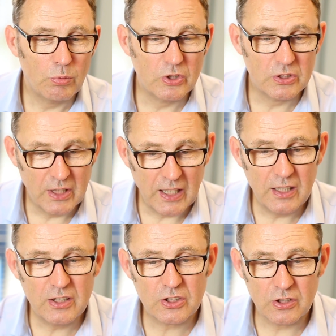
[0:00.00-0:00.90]
was
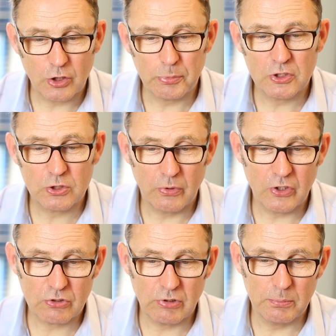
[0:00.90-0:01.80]
nearly synonymous with
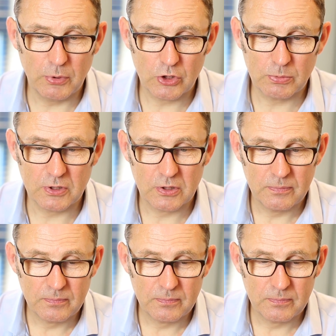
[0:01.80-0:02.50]
its reimbursement.